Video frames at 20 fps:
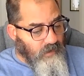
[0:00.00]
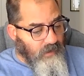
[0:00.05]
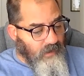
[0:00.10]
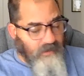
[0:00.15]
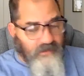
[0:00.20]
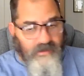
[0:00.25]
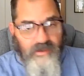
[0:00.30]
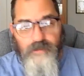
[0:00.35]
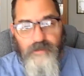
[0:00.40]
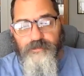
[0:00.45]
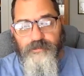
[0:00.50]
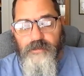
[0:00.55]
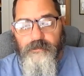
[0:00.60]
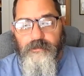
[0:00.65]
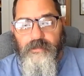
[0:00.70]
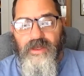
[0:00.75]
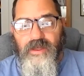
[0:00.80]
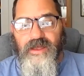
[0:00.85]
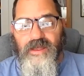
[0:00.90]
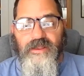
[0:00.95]
uh, keep
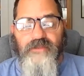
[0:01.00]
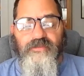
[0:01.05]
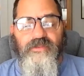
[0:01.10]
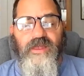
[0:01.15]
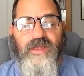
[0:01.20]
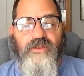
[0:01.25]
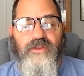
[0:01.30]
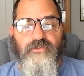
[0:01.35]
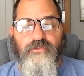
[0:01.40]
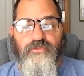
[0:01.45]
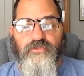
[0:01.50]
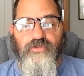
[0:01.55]
in mind that